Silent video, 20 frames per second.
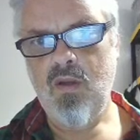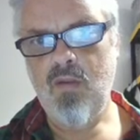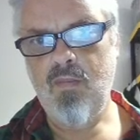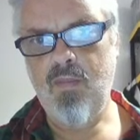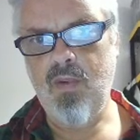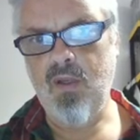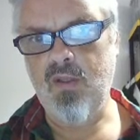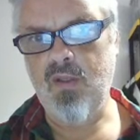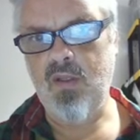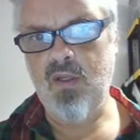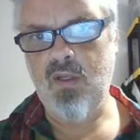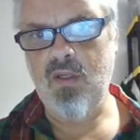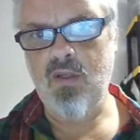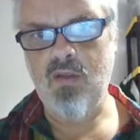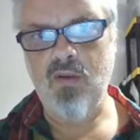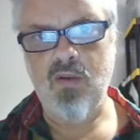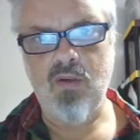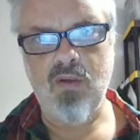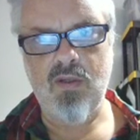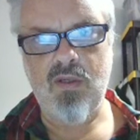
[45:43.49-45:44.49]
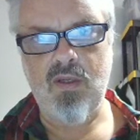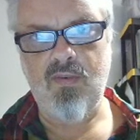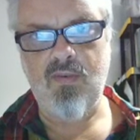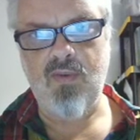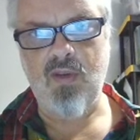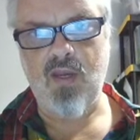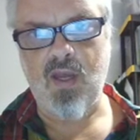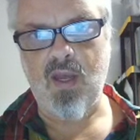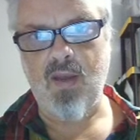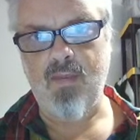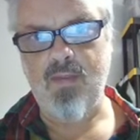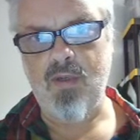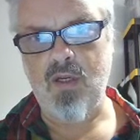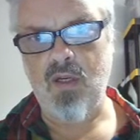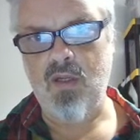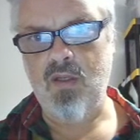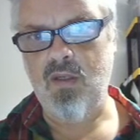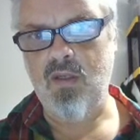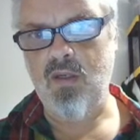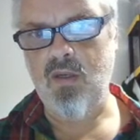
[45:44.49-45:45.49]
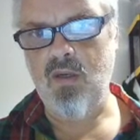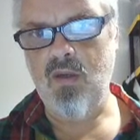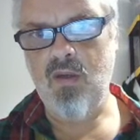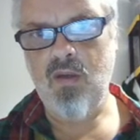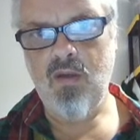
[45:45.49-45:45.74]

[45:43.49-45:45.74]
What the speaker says: buildings, or civic objects,